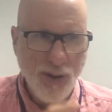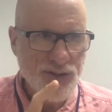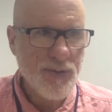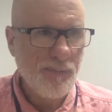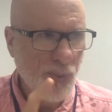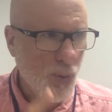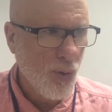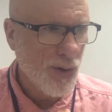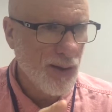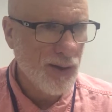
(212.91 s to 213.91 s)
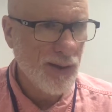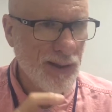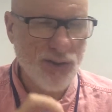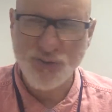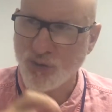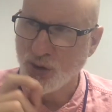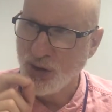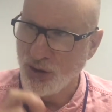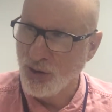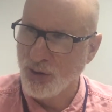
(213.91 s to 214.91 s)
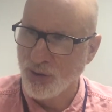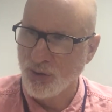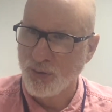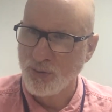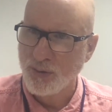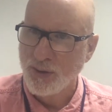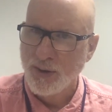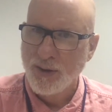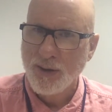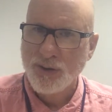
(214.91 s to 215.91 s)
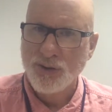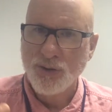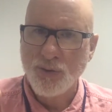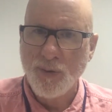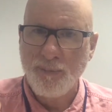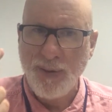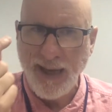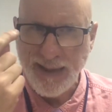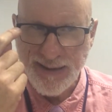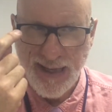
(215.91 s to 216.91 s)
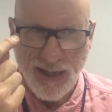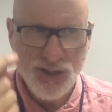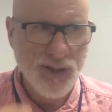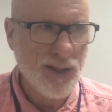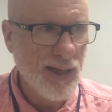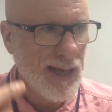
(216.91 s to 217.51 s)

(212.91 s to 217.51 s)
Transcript: What's important is for you to pay attention